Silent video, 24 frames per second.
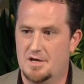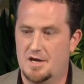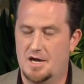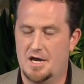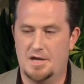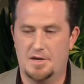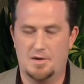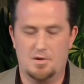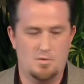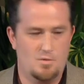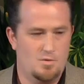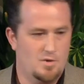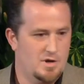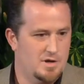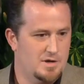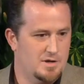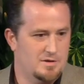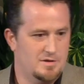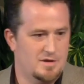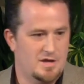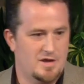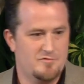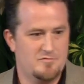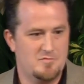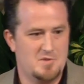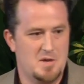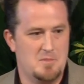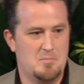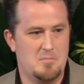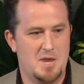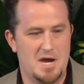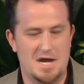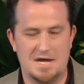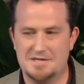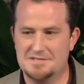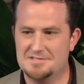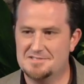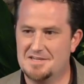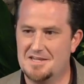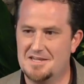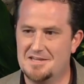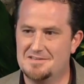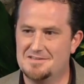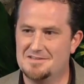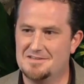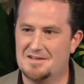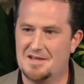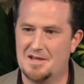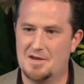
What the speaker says: I don't want to have my mind tainted.